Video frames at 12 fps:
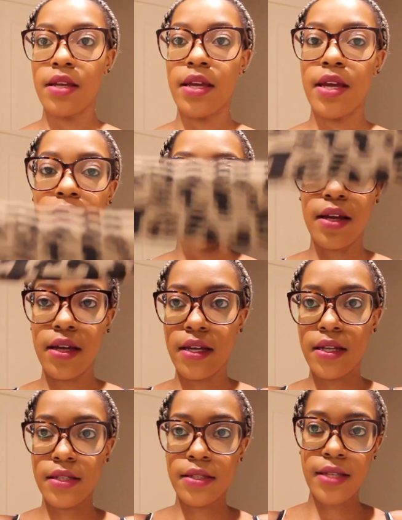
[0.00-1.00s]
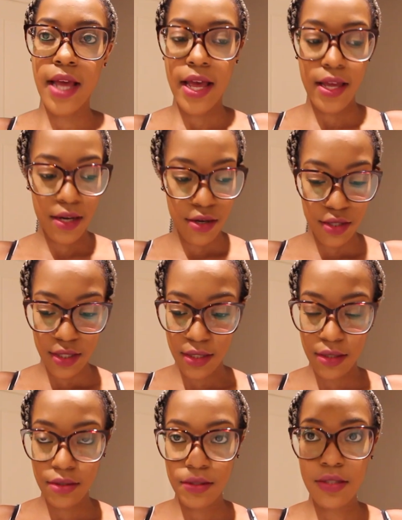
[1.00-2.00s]
get a satin or
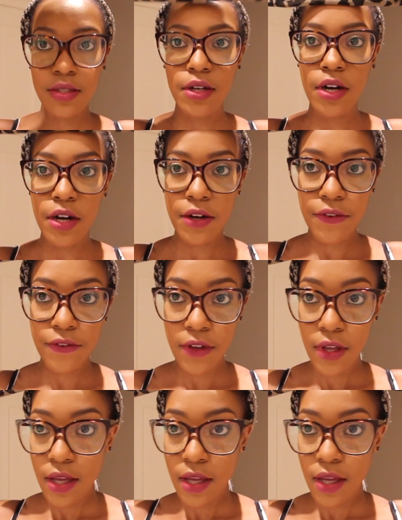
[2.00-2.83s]
silk scarf